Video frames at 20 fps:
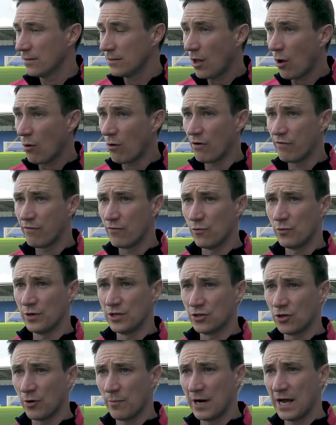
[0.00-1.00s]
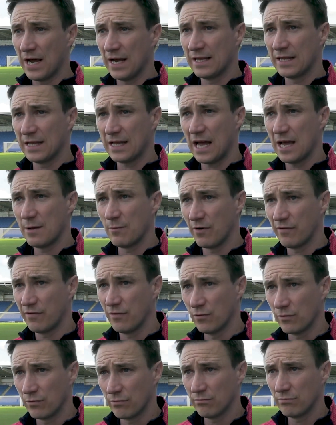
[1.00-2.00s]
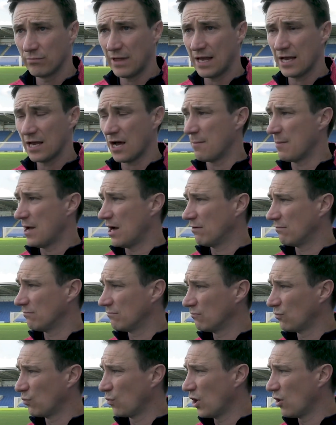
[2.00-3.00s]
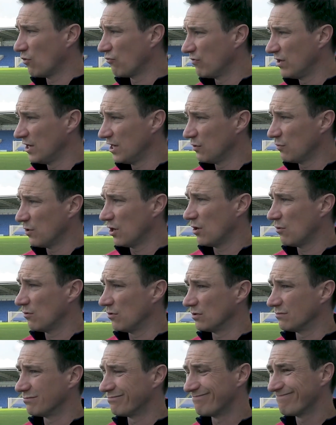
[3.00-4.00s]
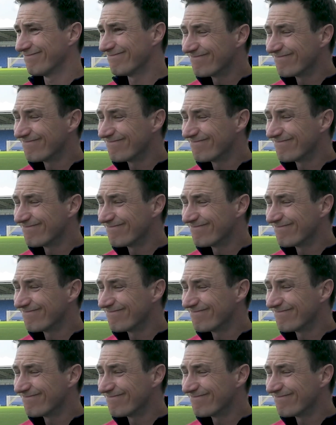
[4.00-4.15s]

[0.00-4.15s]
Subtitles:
No, I thought we dominated the game. I thought they come out well, really well, and